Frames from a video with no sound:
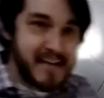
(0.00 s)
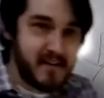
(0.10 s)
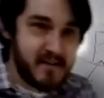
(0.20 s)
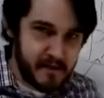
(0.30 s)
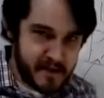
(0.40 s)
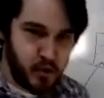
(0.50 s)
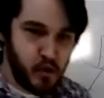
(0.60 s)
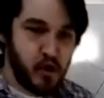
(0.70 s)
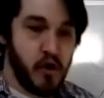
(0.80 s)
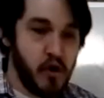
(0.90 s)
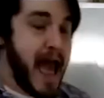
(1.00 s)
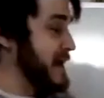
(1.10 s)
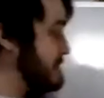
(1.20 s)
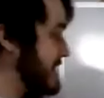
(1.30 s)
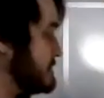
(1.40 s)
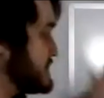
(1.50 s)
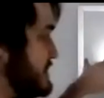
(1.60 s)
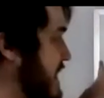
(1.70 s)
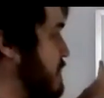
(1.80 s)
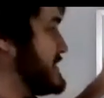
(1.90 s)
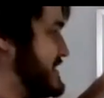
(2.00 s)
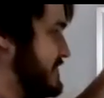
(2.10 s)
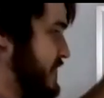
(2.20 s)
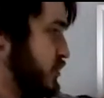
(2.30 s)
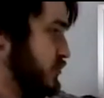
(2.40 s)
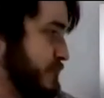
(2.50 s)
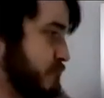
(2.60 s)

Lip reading: into the school, and it becomes very difficult to